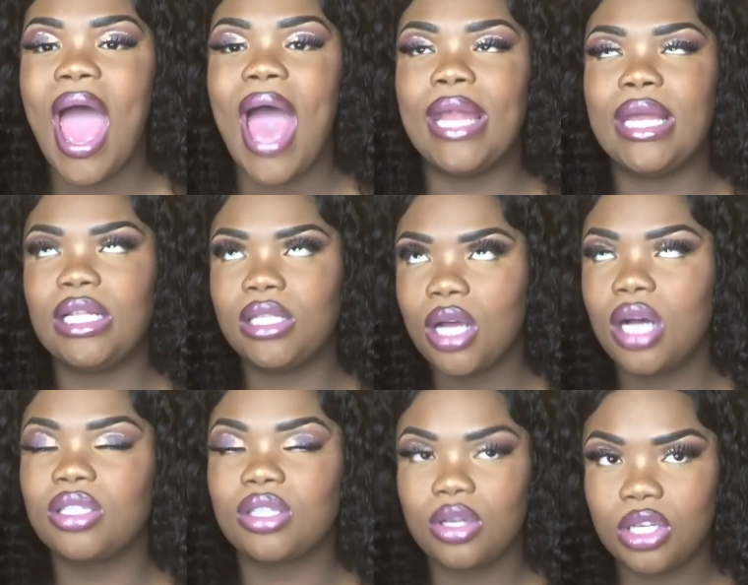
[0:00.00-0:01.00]
and it
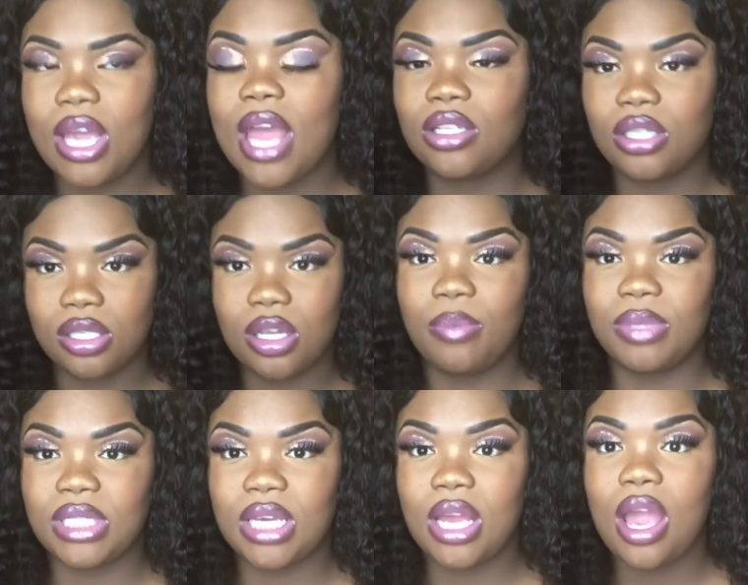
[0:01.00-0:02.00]
does get to
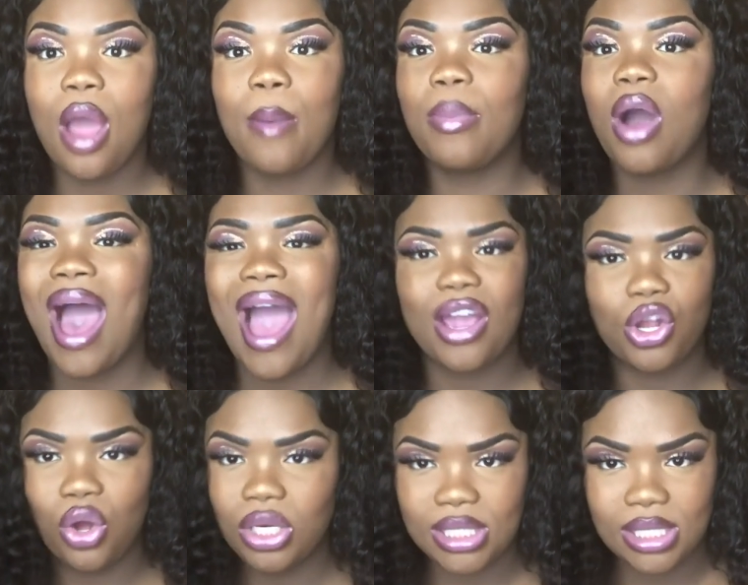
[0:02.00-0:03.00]
somebody. But I can
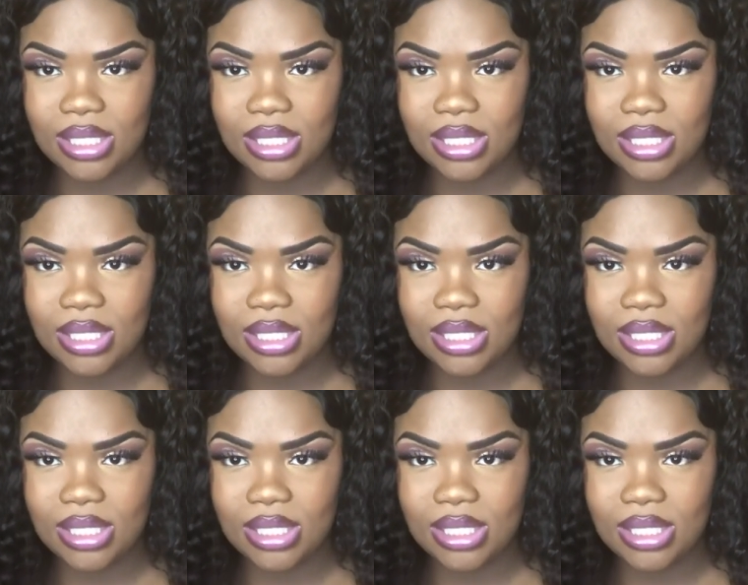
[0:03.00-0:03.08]
honestly